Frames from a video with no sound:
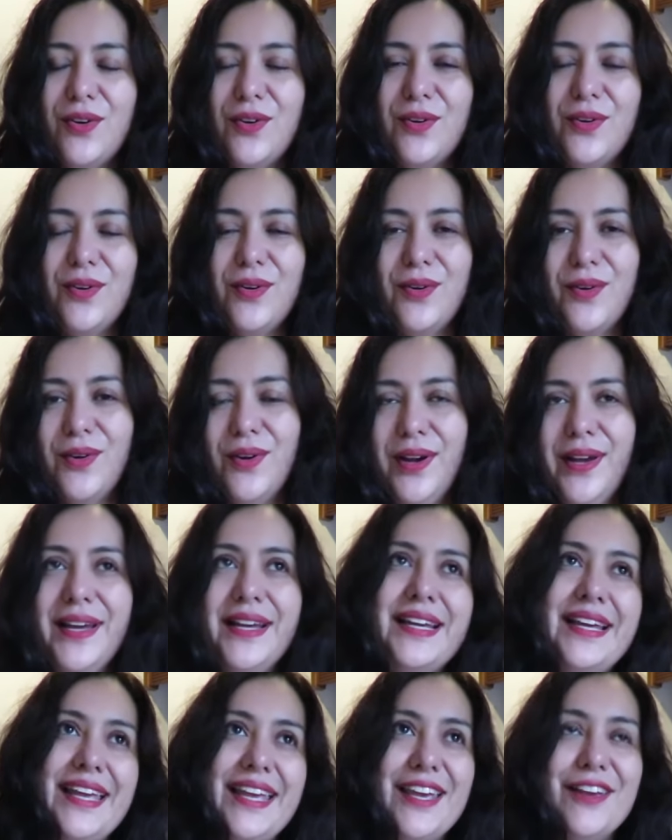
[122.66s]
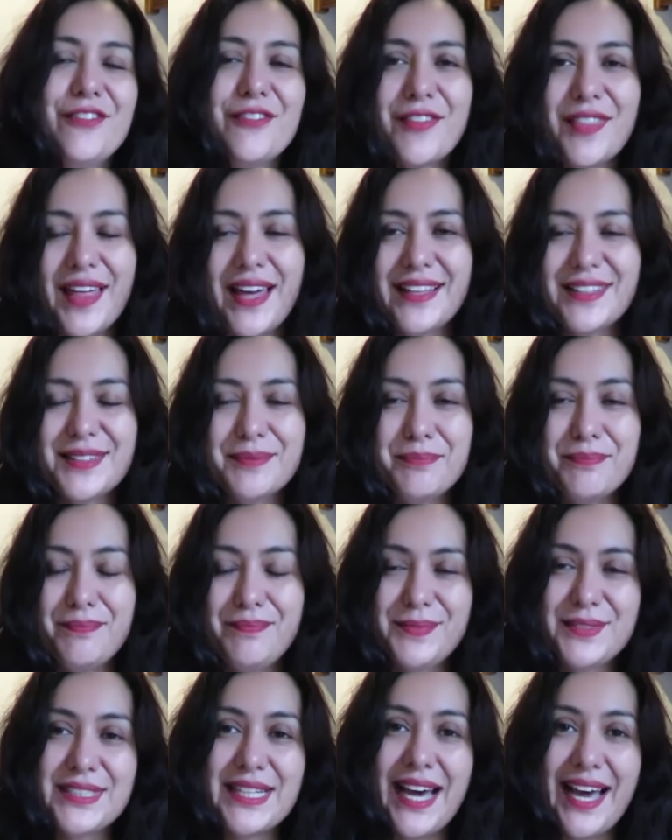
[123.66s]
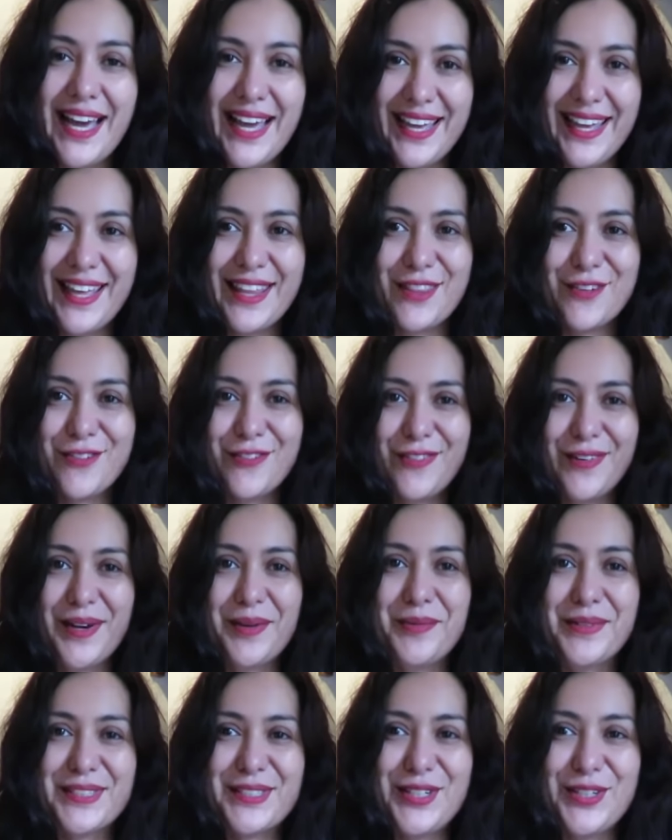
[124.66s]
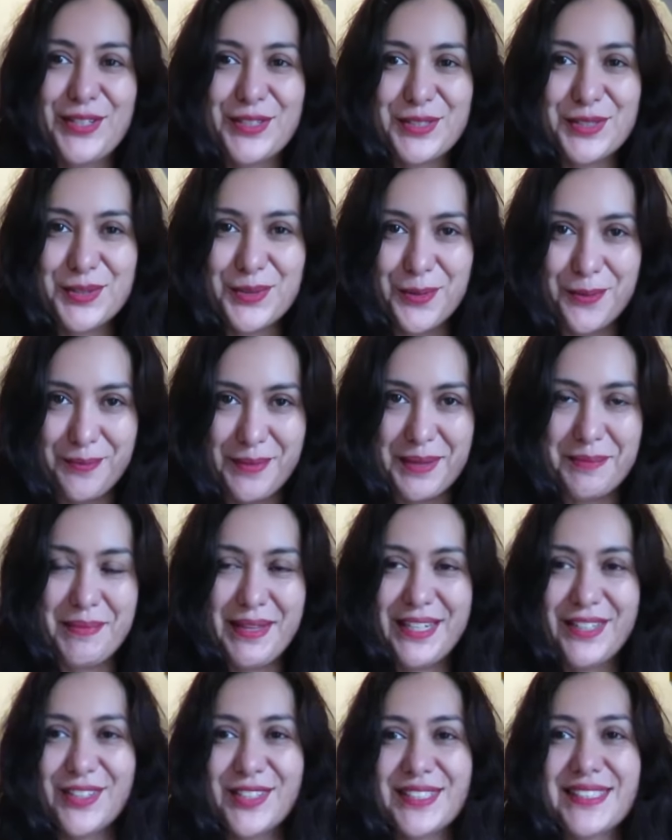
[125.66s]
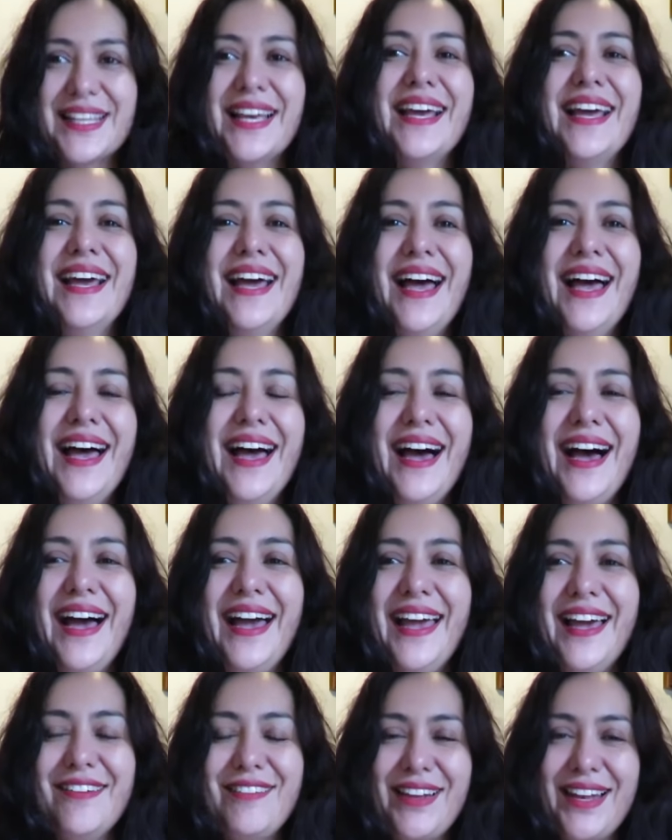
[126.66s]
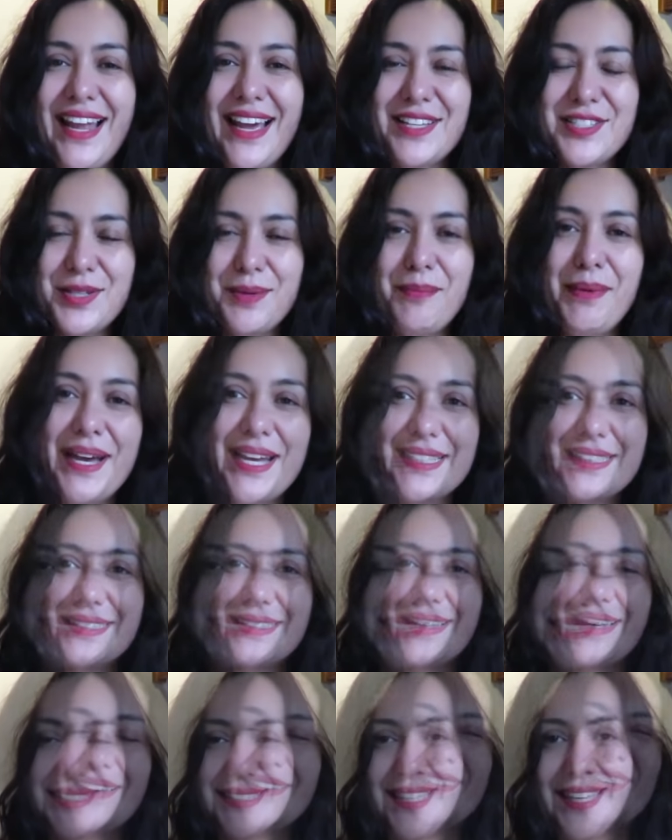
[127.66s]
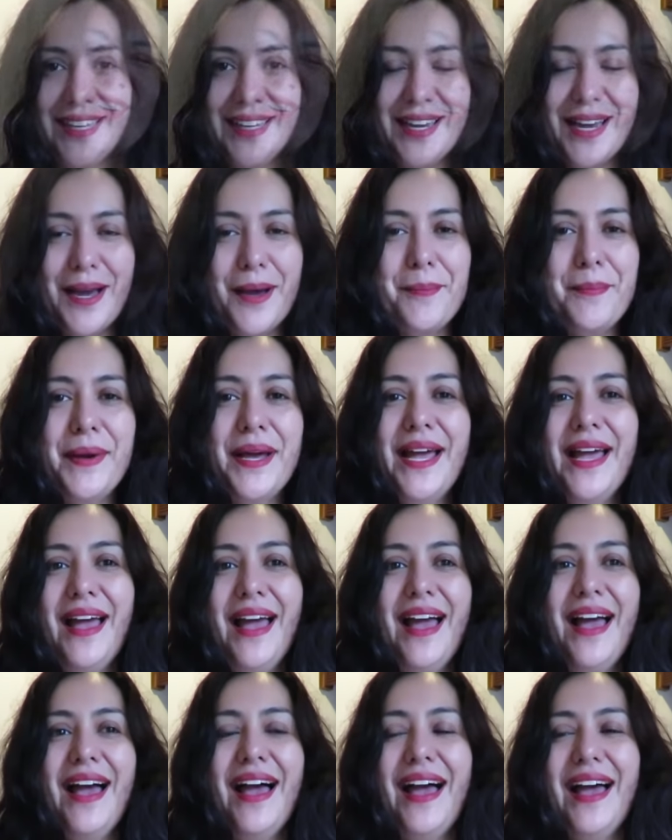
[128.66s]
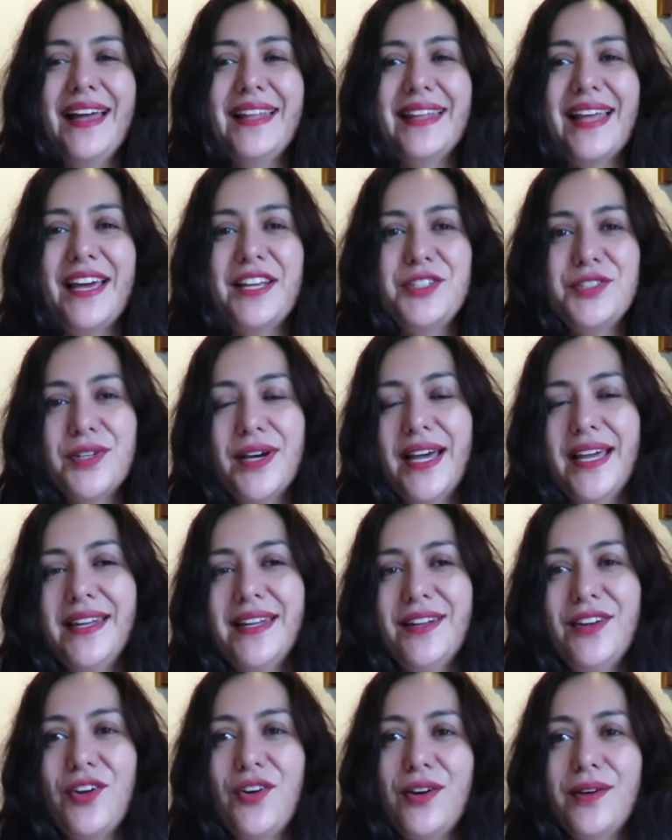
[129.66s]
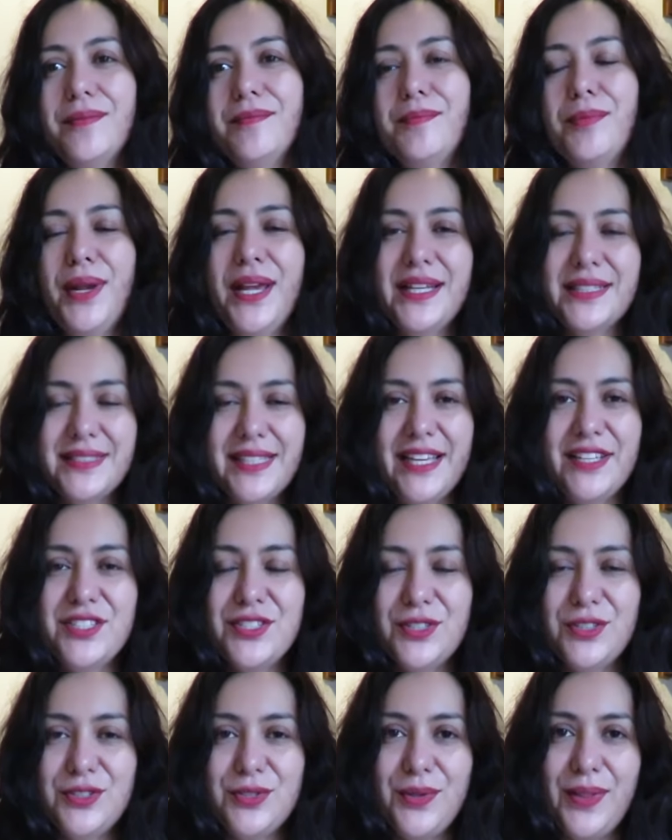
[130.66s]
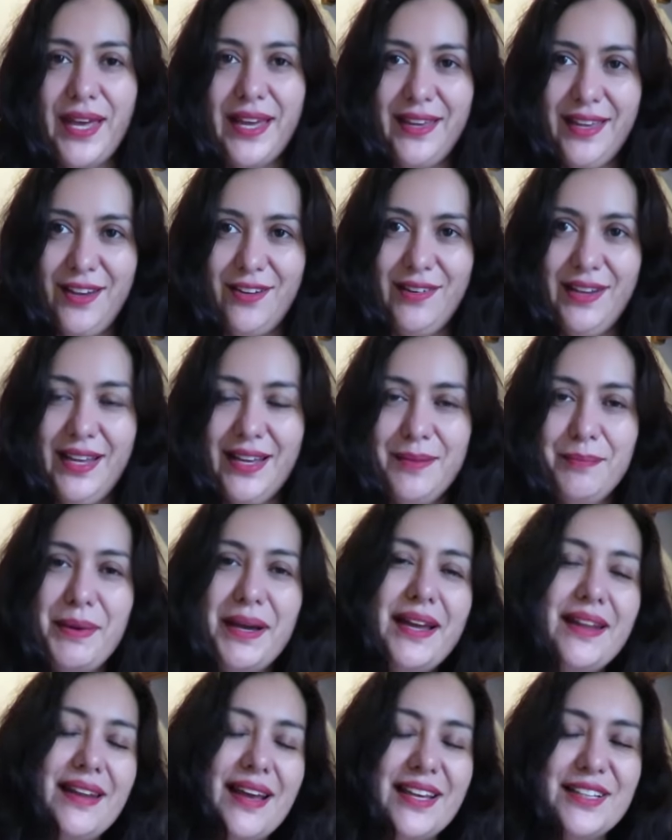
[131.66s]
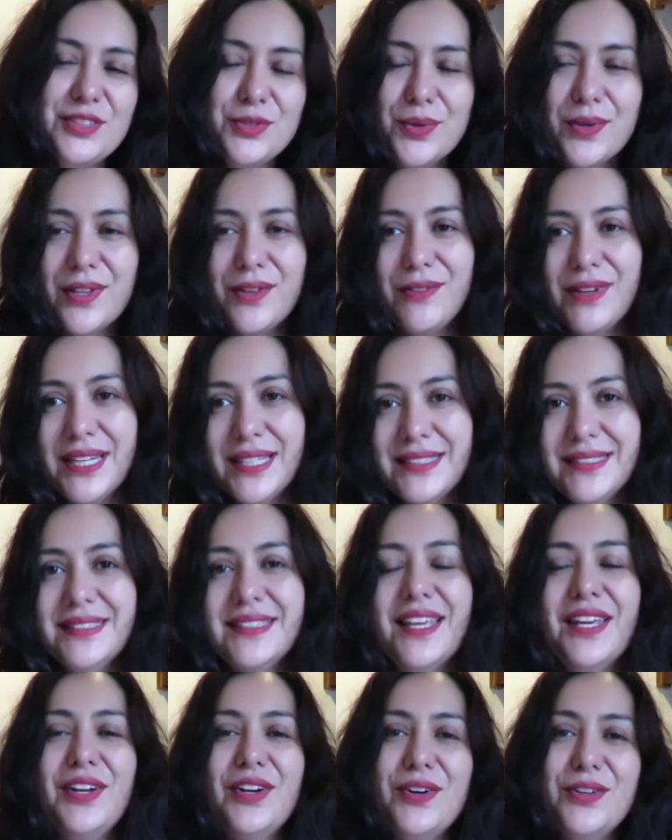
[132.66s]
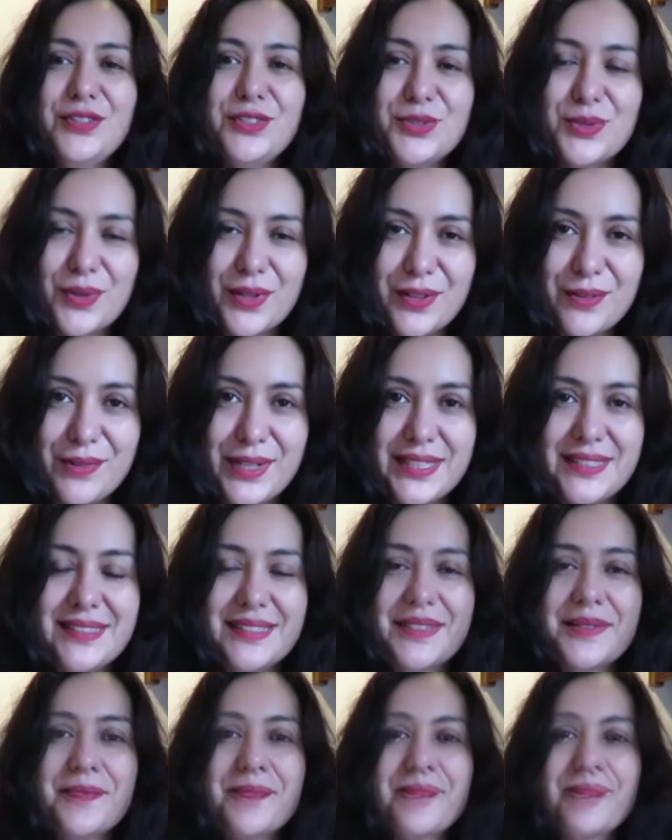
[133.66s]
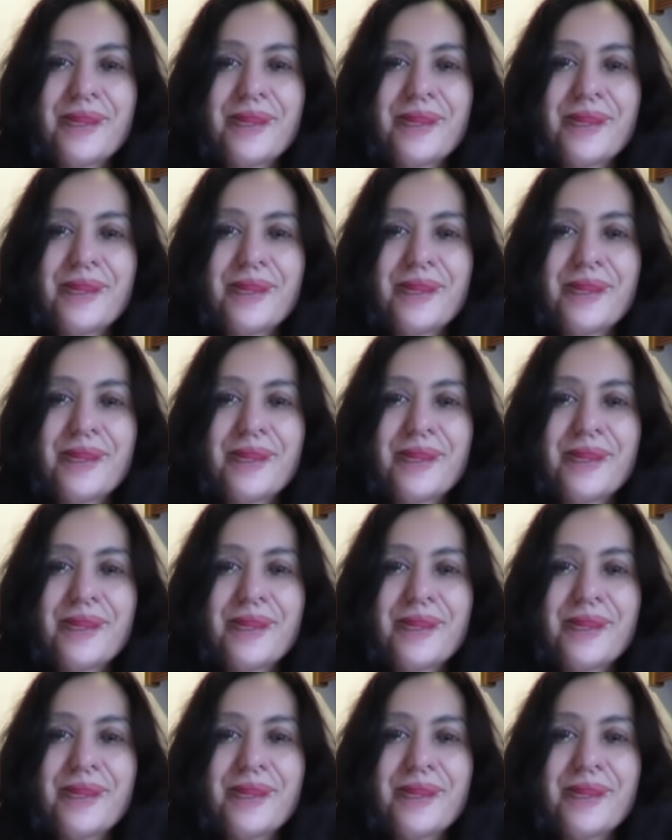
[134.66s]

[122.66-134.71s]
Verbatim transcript: or if that tie at the front was going to suit me because I have a larger bust, a C cup, and I try to not bring attention to that area. But I took the risk, you know, took the risk.